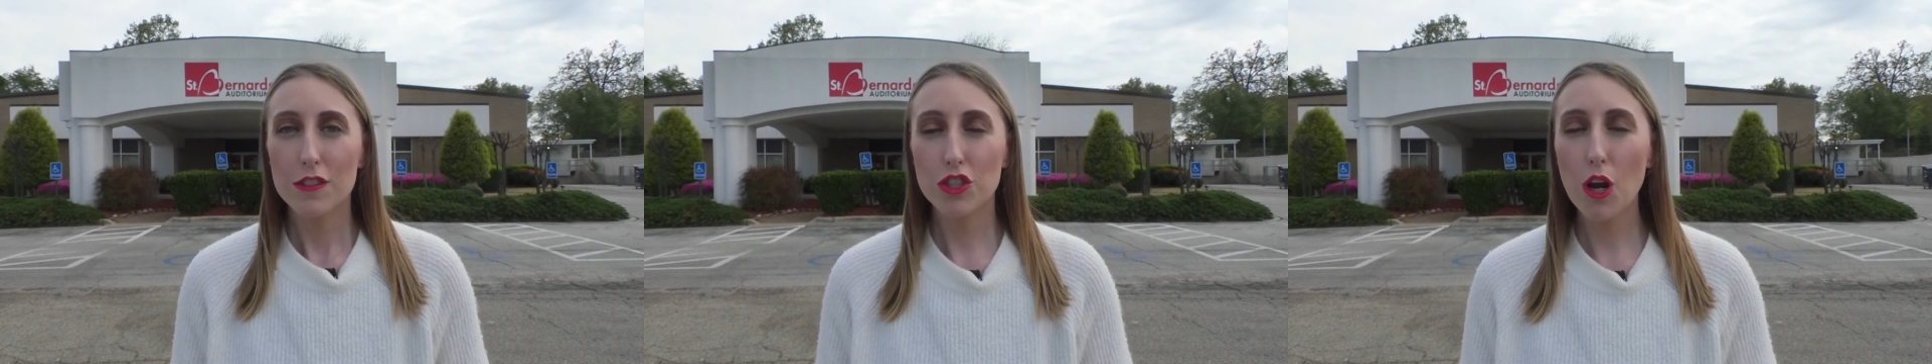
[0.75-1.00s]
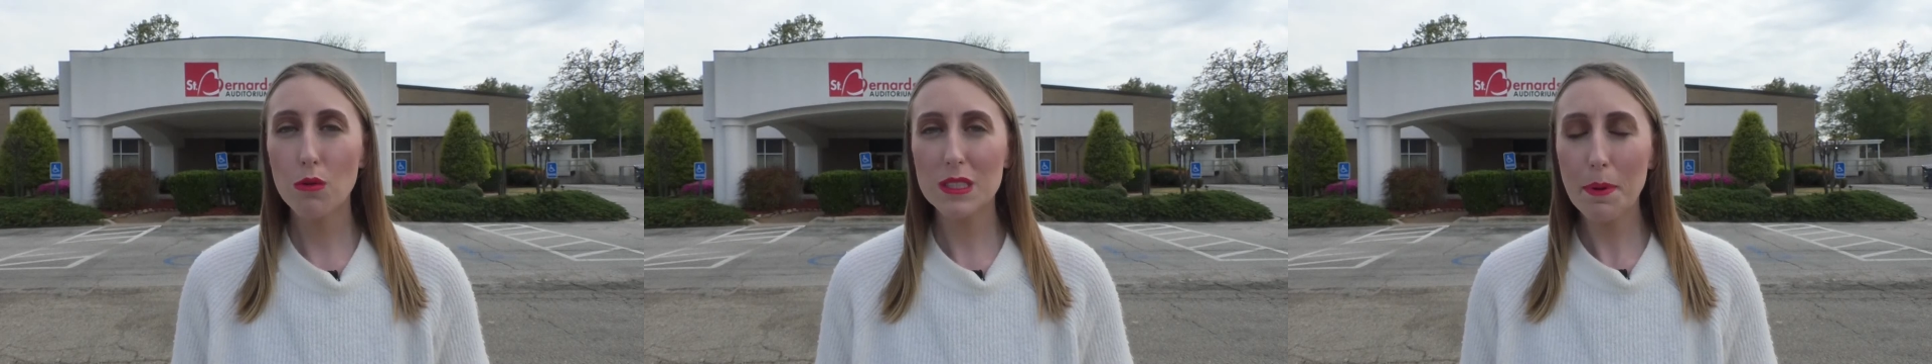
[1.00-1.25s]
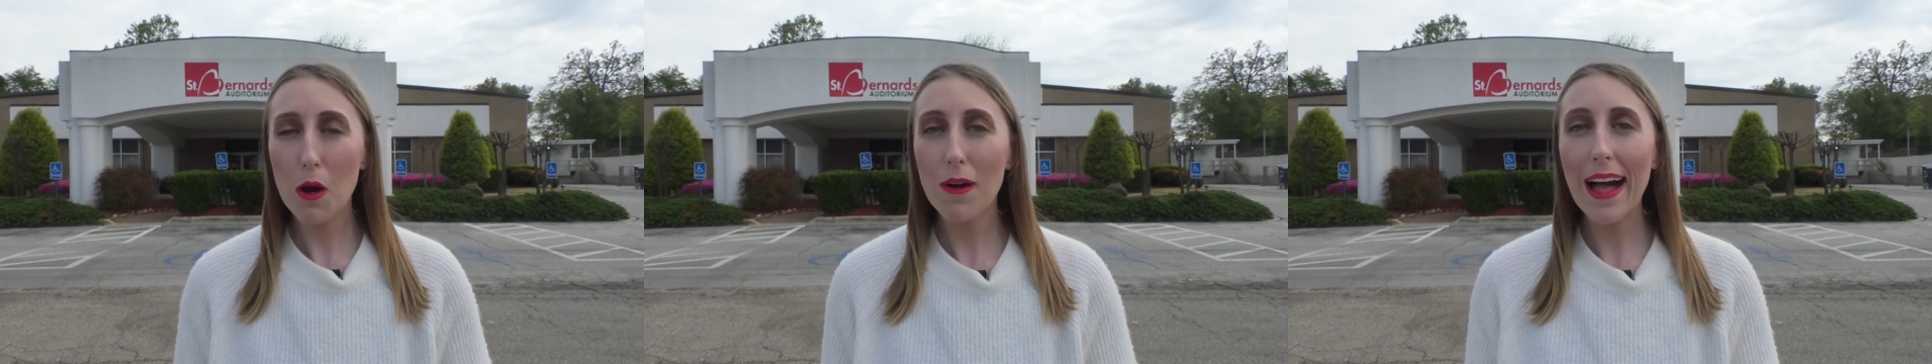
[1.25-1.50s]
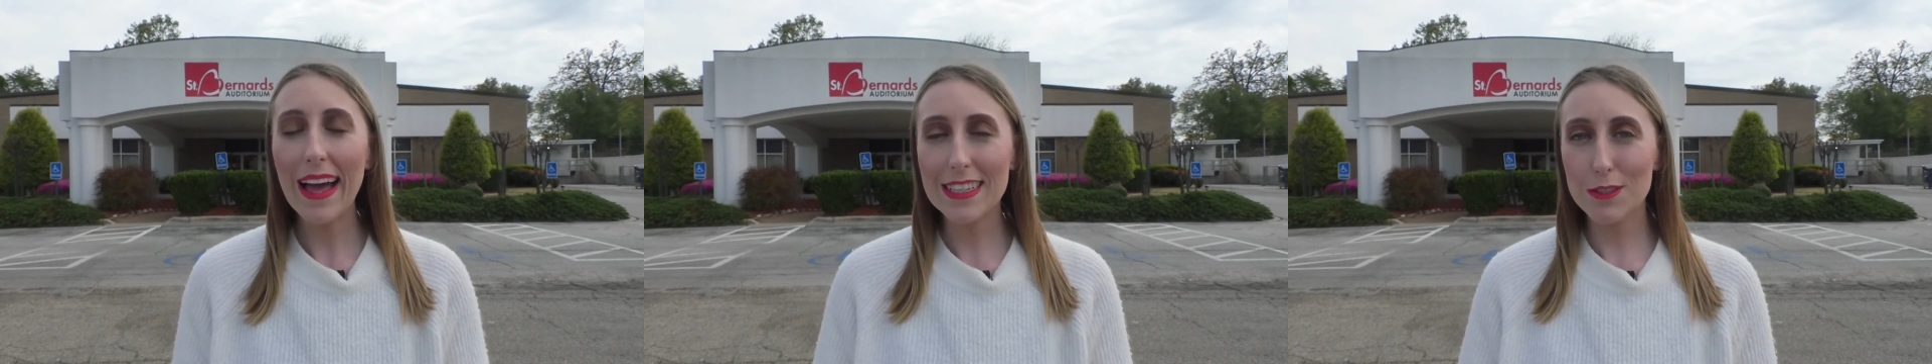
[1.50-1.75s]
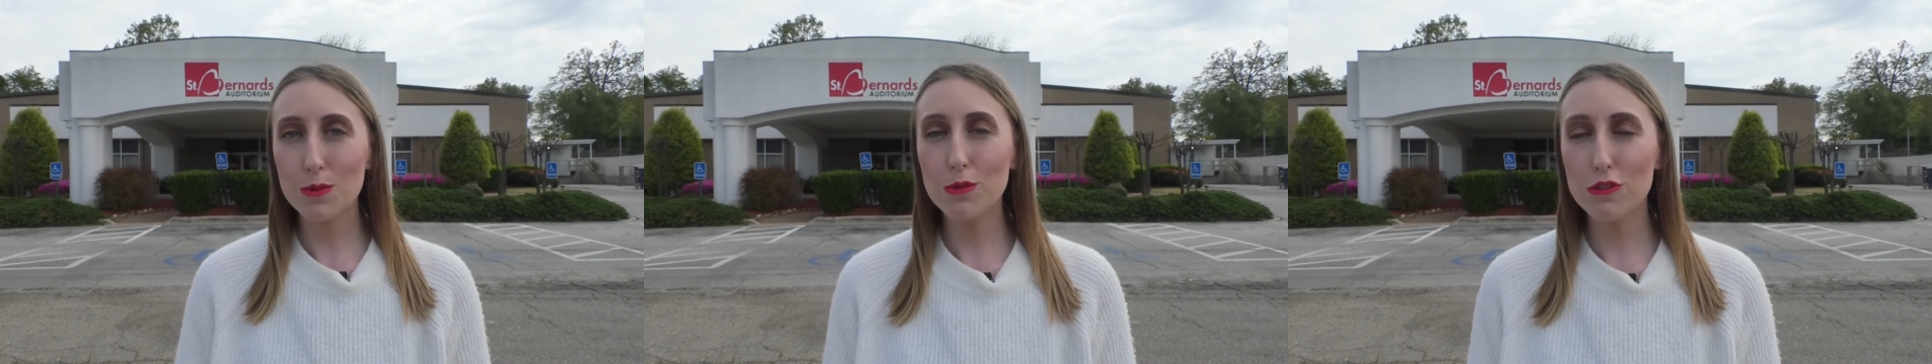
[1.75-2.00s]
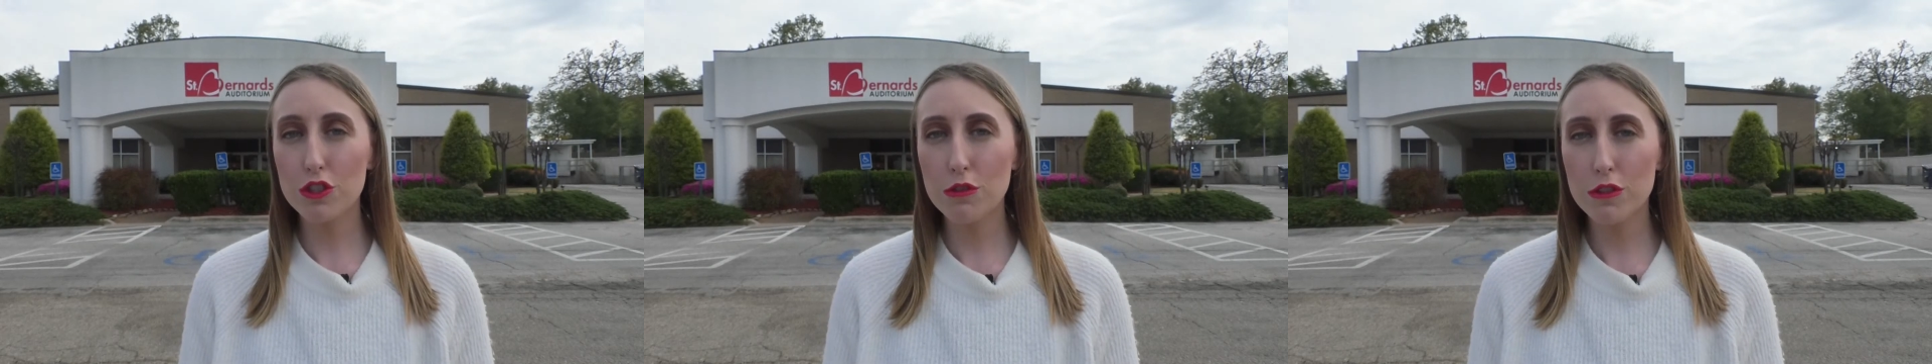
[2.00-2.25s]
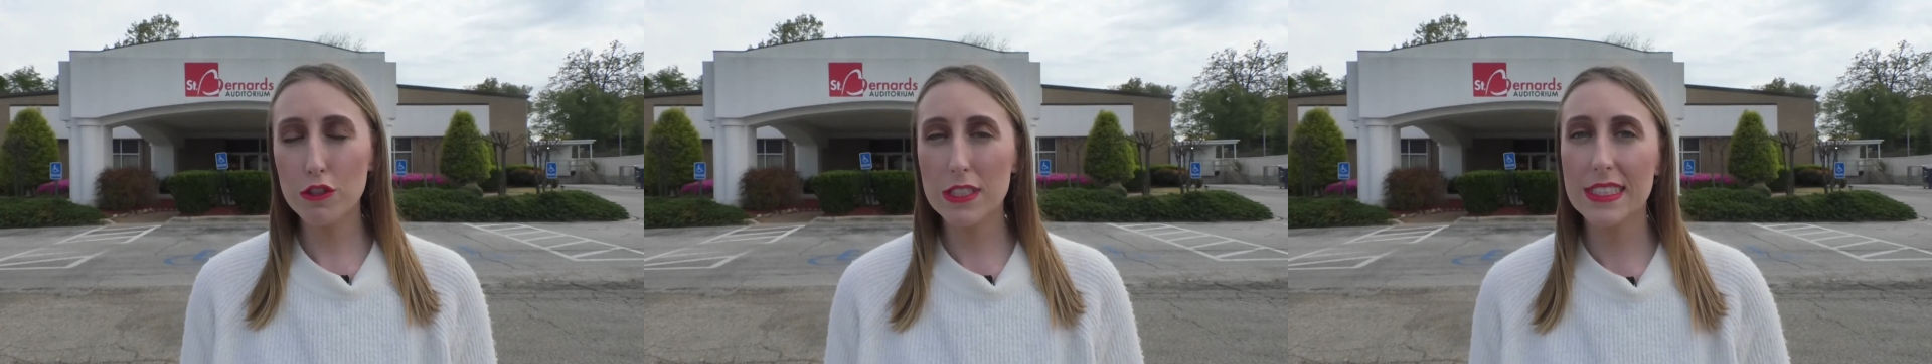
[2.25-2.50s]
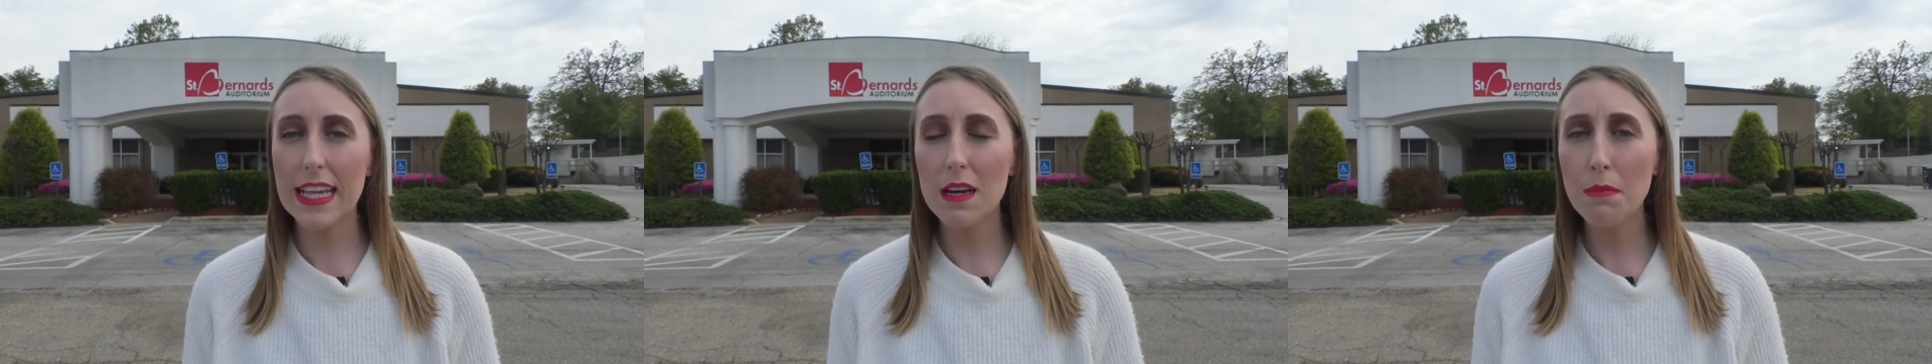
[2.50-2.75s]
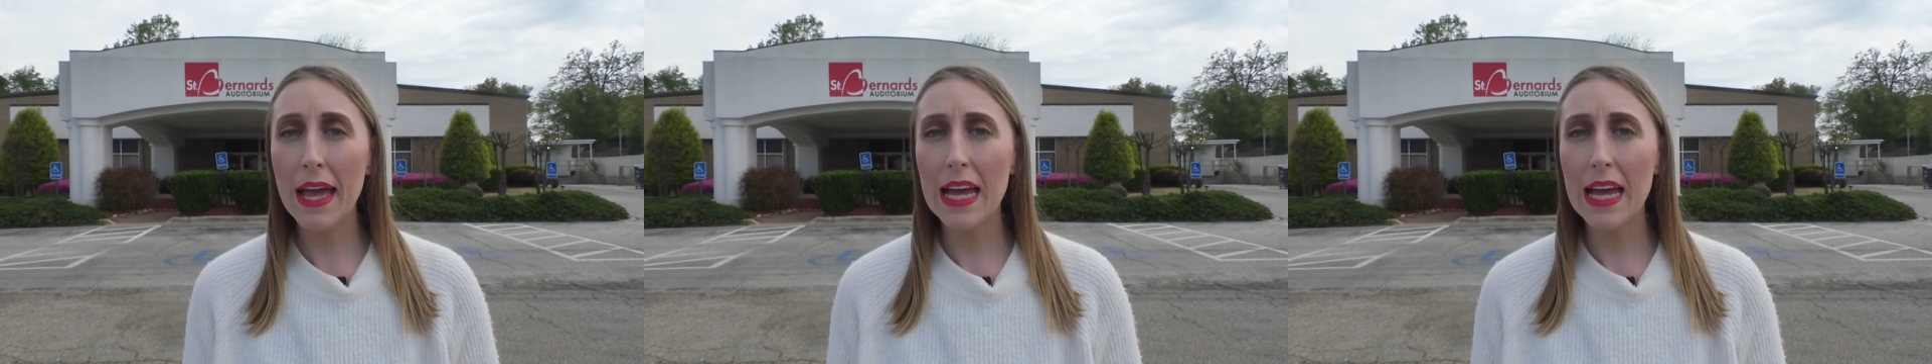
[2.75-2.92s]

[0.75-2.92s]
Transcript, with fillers: Jonesboro High School junior Selma